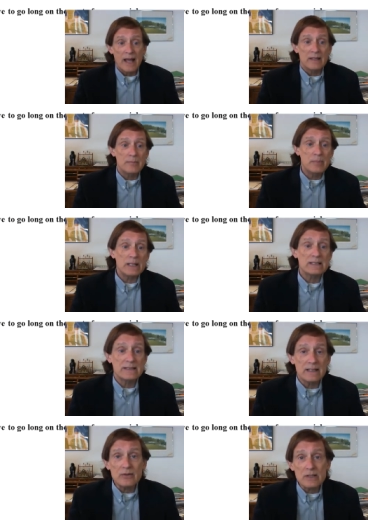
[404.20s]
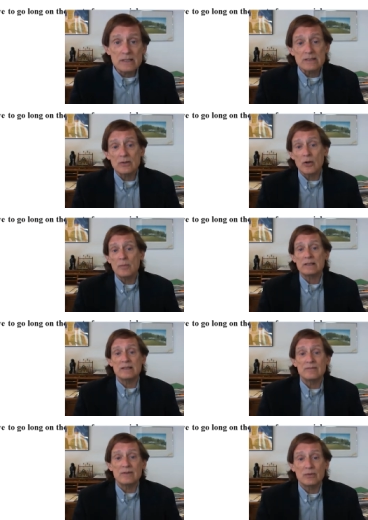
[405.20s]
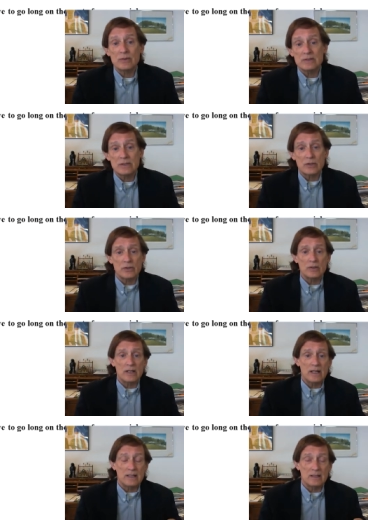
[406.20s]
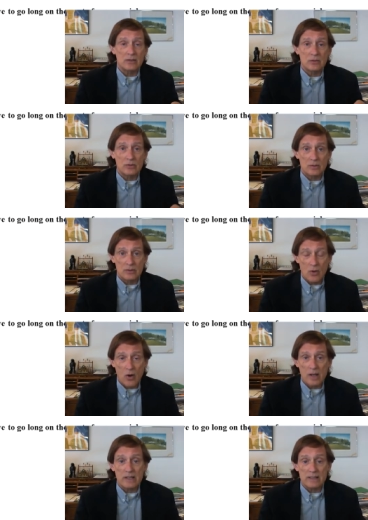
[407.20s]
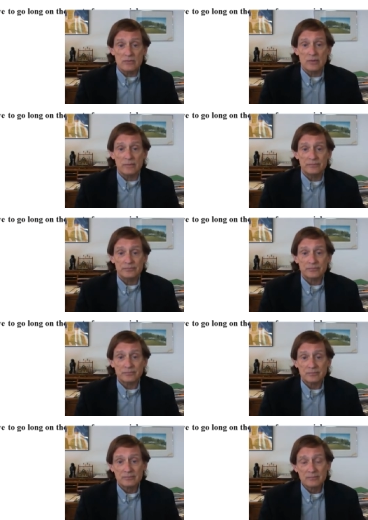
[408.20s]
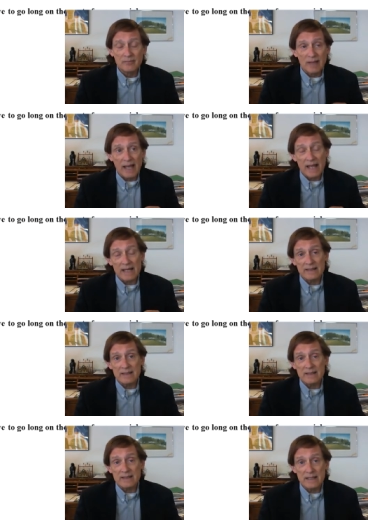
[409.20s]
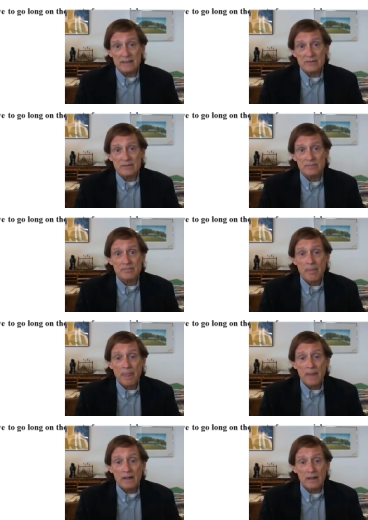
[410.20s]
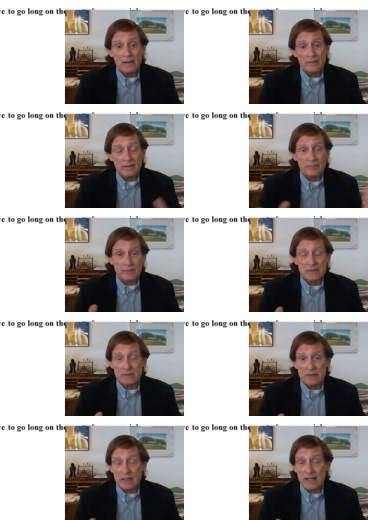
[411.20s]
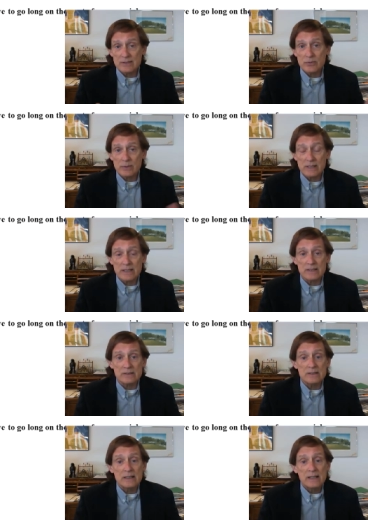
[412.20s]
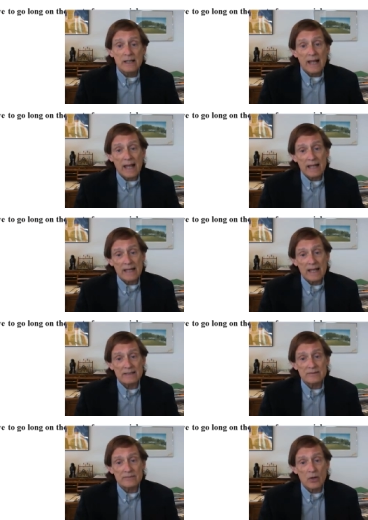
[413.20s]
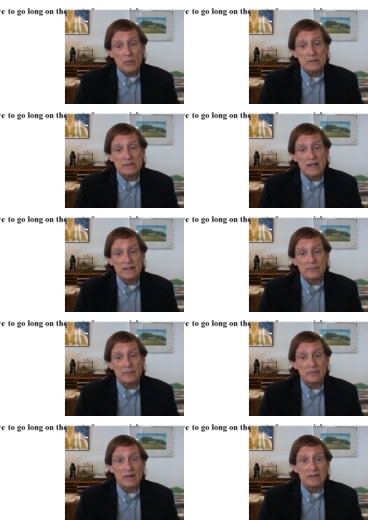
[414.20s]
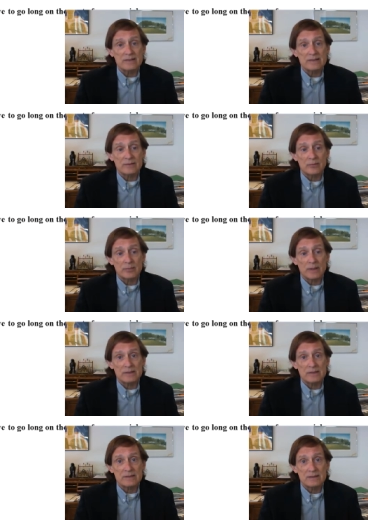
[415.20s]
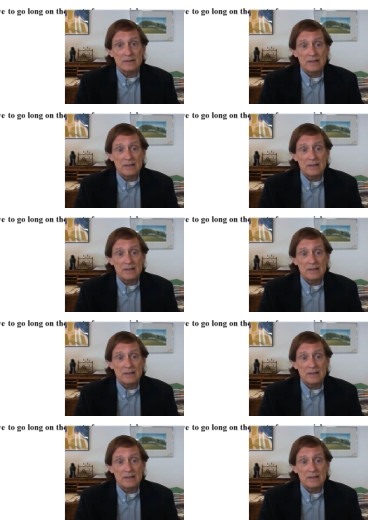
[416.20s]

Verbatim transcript: And the biggest increase in COMEX inventories occurred in the oddies and the teens, uh, the first, the last twenty years, and has coincided with rising silver prices.